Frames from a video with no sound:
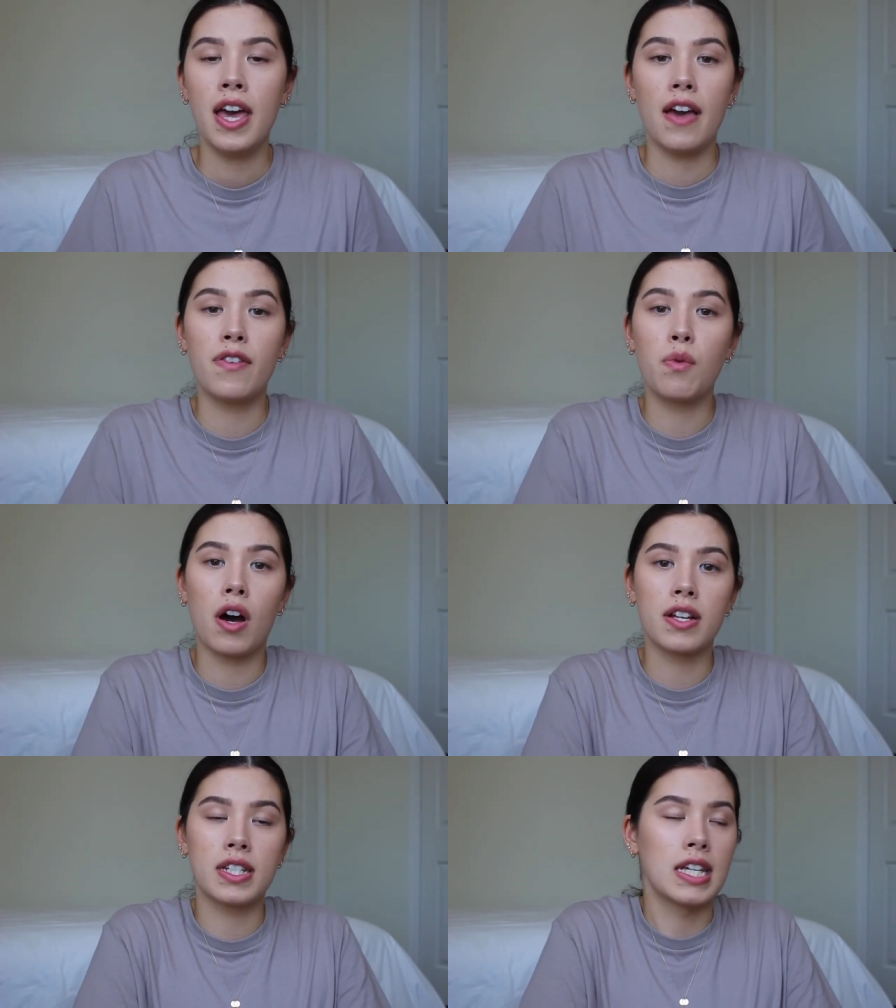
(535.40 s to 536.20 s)
If you
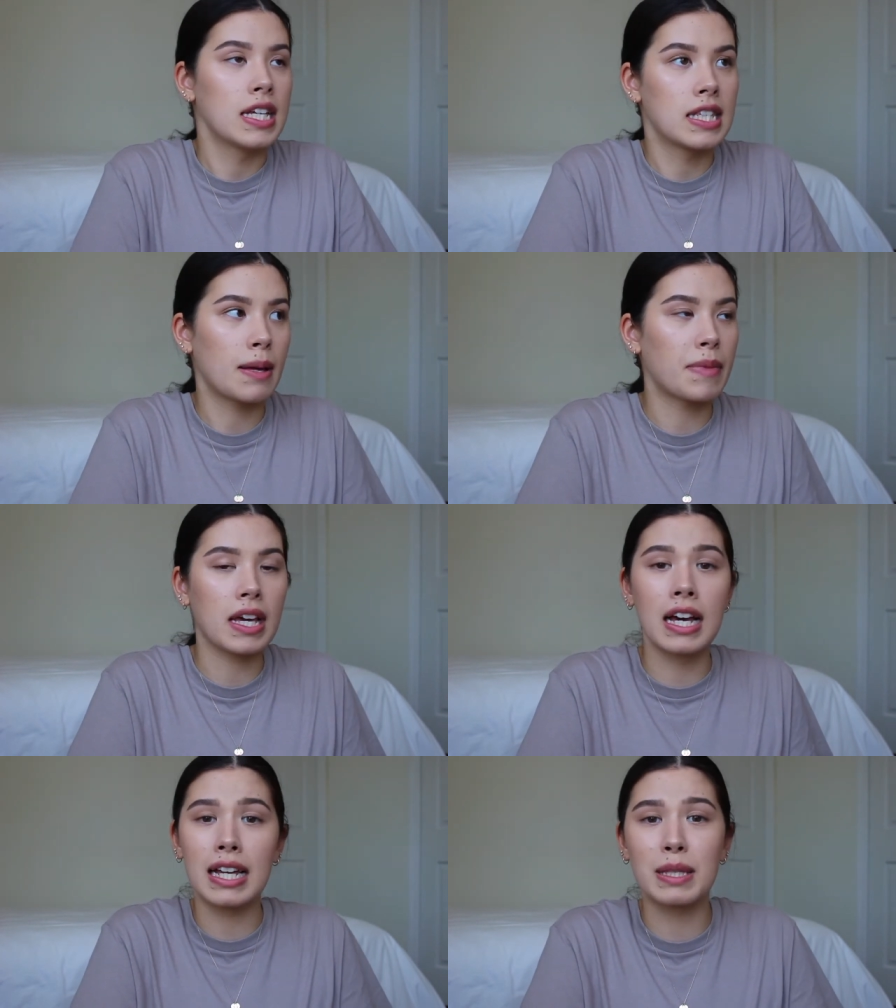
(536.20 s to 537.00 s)
want
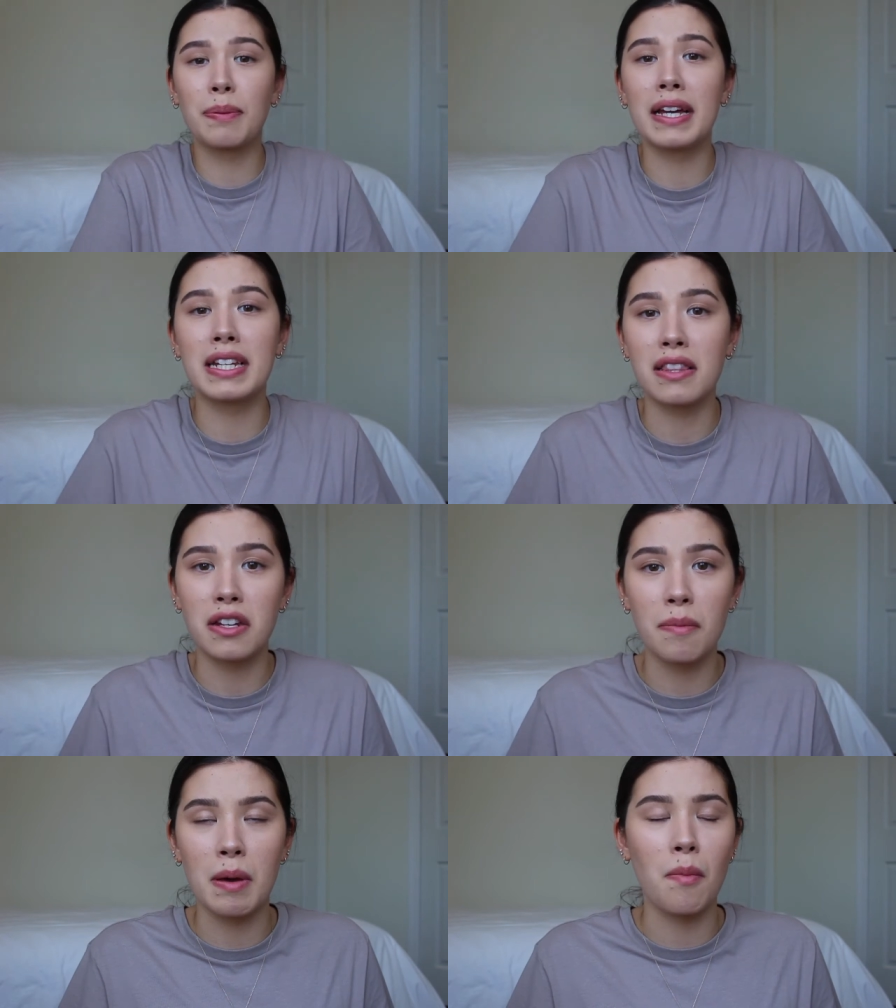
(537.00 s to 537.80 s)
something explained a
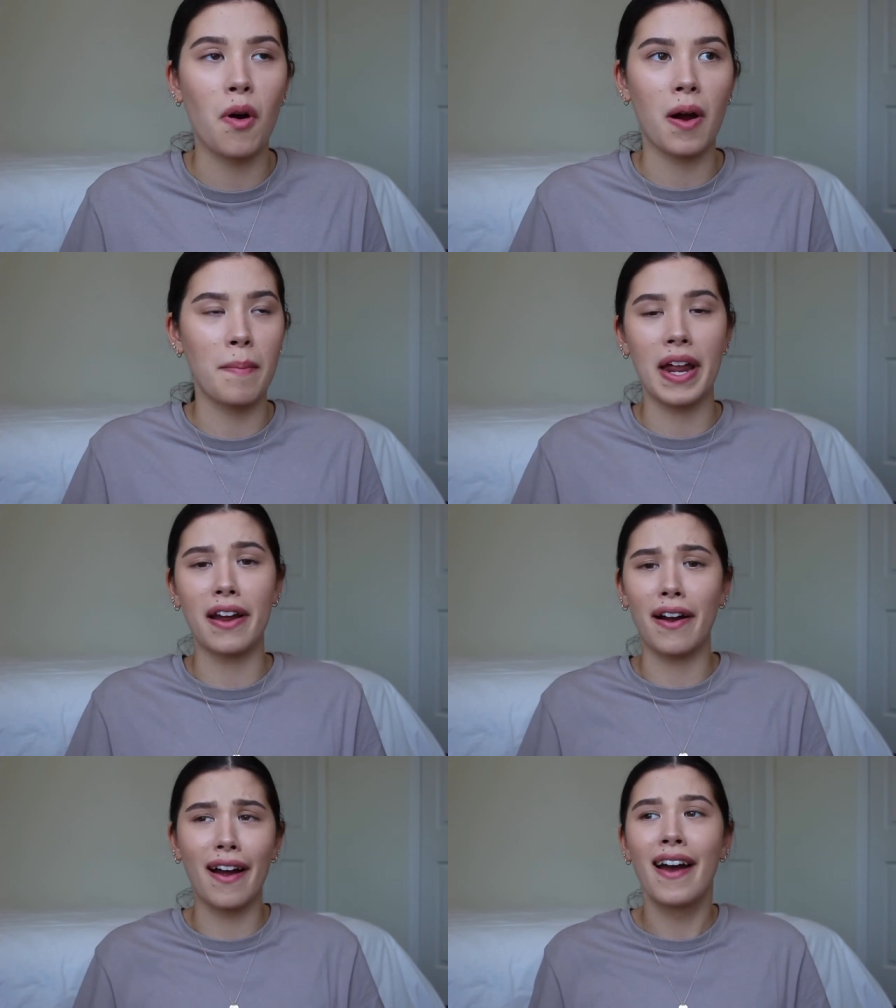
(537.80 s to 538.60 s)
little bit more
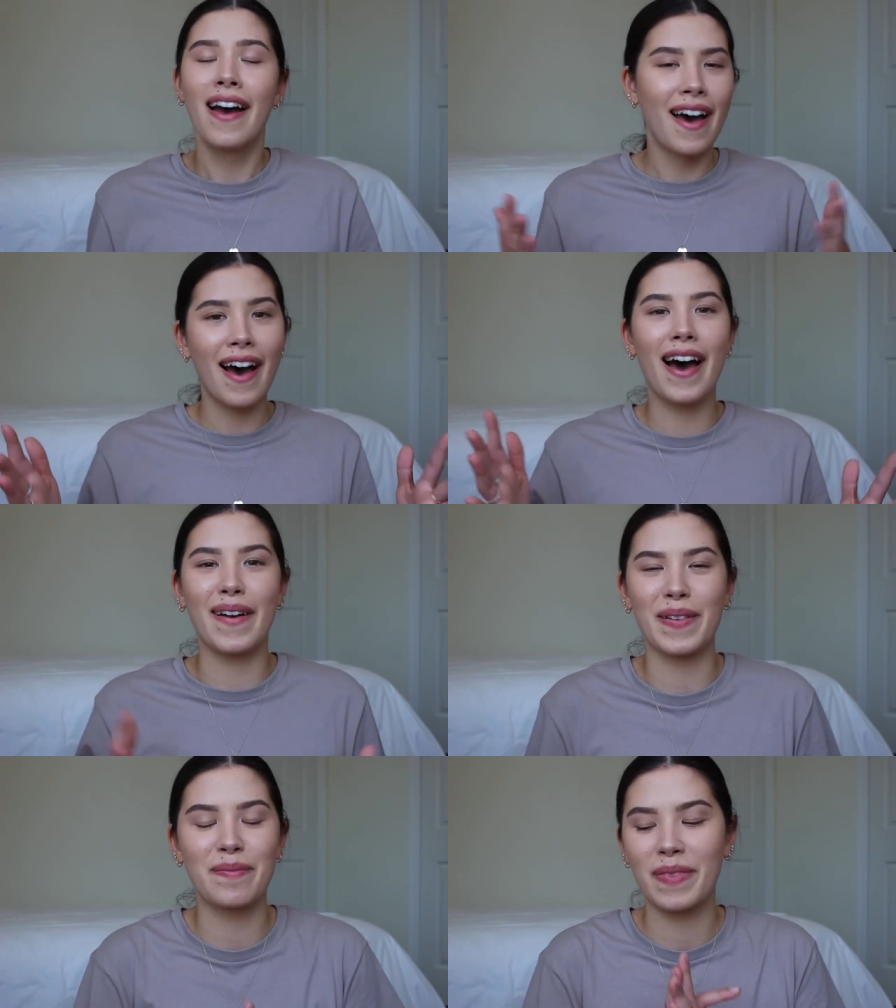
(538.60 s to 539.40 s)
better,
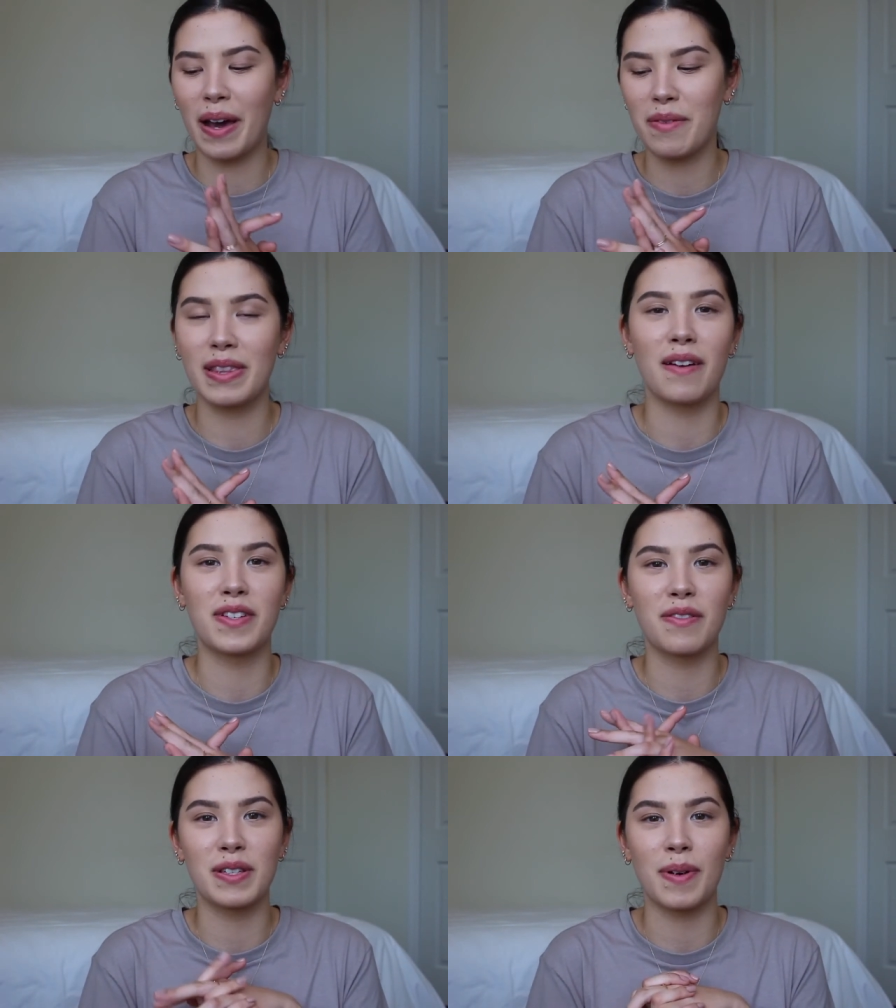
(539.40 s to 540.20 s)
I would love
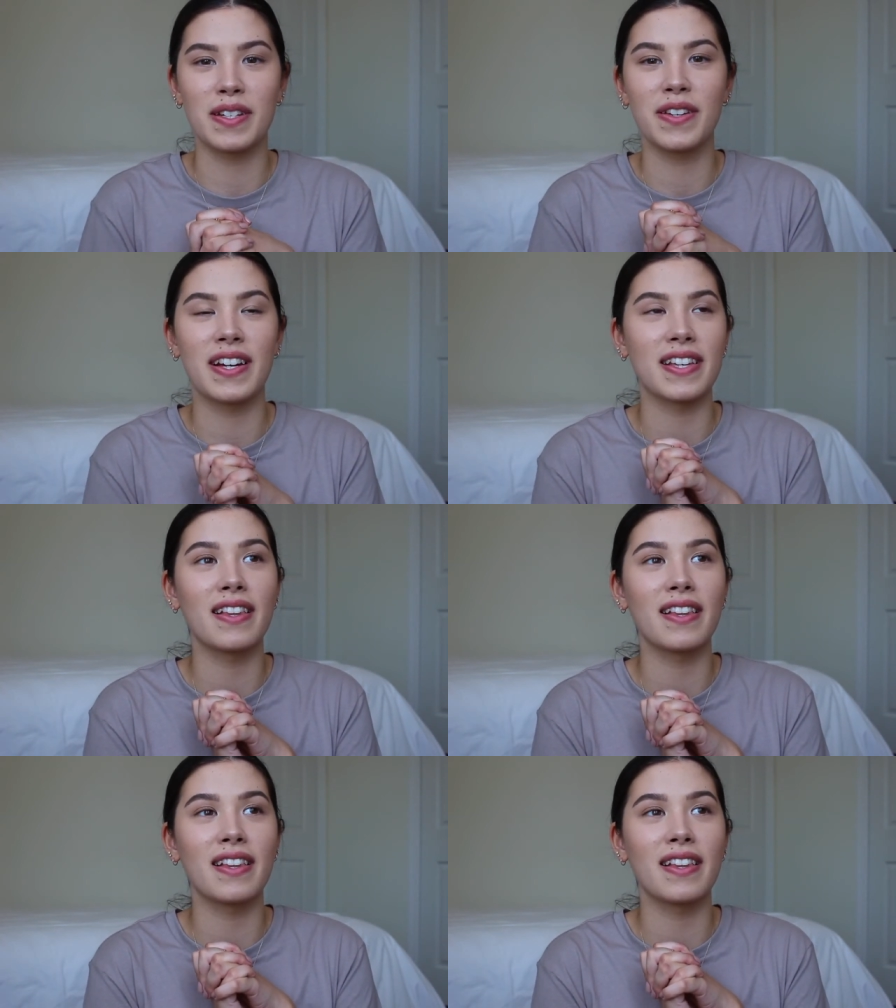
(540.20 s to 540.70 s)
to respond to you guys.